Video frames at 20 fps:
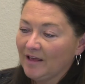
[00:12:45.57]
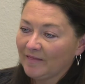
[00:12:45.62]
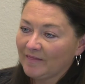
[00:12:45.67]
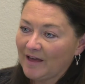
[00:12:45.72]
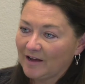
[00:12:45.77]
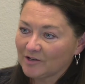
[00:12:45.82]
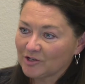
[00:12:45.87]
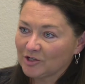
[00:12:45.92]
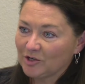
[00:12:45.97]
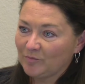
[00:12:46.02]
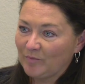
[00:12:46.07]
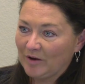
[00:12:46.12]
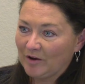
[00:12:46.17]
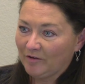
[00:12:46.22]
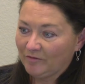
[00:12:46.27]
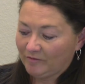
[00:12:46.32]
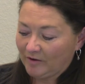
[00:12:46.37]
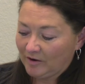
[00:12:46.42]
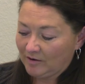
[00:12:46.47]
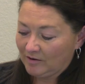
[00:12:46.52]
that should be a
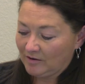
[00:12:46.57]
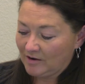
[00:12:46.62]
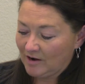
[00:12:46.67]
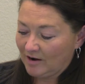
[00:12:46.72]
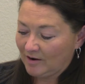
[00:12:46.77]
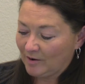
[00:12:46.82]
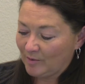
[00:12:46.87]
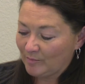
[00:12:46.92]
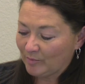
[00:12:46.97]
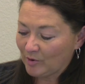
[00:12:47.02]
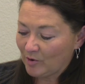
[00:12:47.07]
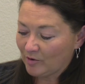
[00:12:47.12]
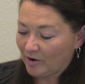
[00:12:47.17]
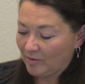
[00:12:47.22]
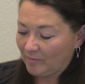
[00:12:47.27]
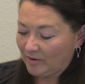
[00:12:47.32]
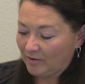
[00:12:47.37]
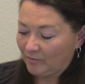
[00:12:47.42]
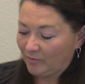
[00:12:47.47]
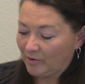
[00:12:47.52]
fun
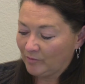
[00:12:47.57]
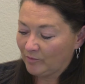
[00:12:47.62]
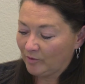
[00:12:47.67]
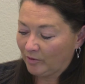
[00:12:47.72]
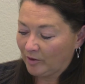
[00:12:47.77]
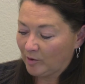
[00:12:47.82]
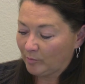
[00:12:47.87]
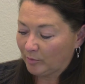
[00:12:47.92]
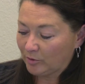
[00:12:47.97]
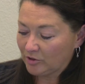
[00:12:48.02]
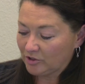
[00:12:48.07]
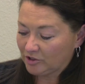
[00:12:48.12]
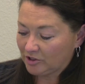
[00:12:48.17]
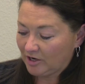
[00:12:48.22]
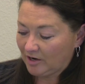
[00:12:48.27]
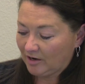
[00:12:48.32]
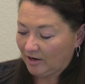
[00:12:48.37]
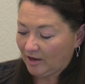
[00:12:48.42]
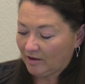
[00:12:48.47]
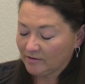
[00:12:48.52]
program, and we really
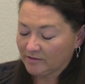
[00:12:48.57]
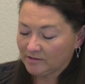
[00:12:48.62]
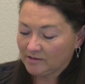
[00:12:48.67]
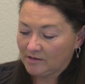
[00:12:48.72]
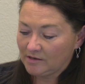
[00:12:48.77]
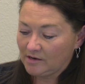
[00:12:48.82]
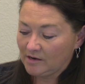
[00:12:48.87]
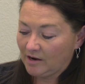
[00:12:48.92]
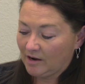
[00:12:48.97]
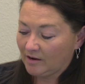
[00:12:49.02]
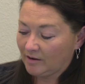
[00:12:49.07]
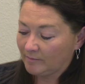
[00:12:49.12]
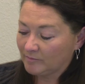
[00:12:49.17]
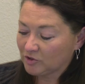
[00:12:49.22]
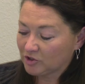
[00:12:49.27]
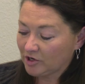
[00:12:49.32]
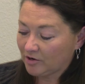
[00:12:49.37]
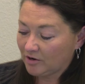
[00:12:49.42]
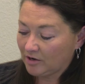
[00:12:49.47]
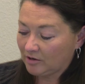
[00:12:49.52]
appreciate Kelsey
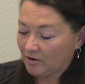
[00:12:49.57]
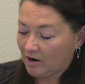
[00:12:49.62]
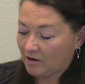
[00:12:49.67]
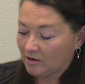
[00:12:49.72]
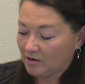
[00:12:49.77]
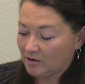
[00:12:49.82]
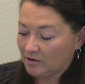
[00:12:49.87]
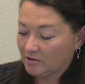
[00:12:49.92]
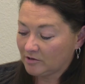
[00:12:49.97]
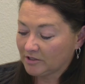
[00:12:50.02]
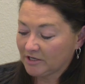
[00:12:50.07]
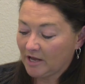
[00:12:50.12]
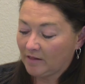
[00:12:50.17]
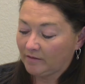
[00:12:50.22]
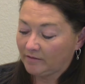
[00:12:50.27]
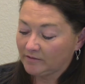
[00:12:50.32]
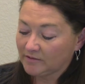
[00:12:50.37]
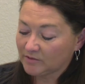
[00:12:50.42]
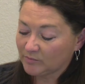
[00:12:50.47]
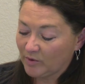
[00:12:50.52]
sharing her
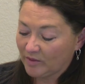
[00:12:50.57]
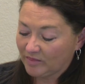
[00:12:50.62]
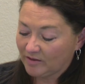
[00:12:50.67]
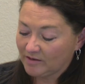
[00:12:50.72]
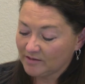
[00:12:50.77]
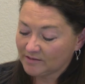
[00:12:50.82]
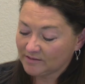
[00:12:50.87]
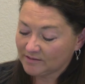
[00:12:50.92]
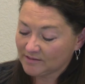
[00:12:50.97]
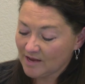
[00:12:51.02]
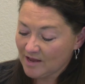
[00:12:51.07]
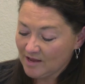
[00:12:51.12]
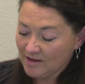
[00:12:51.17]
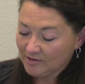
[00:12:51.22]
talents with us.